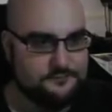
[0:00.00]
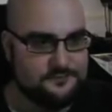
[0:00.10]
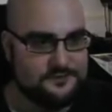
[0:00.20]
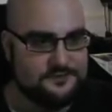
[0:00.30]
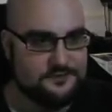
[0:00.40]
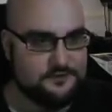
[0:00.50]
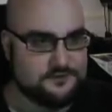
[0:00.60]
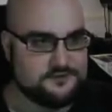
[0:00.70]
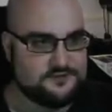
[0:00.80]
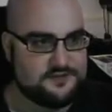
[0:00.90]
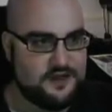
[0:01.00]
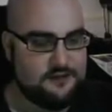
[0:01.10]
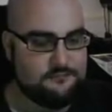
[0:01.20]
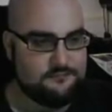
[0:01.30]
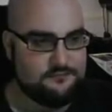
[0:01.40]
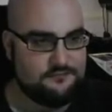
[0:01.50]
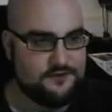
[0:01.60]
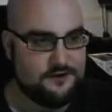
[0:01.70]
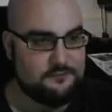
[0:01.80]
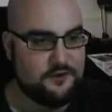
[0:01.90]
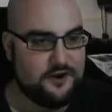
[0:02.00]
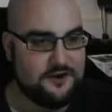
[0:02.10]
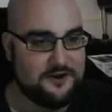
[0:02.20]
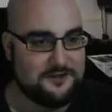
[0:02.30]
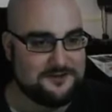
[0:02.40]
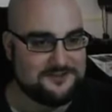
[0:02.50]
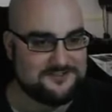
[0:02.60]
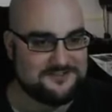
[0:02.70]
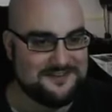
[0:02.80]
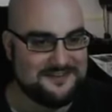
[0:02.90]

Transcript: still looks the same. Very bright colors.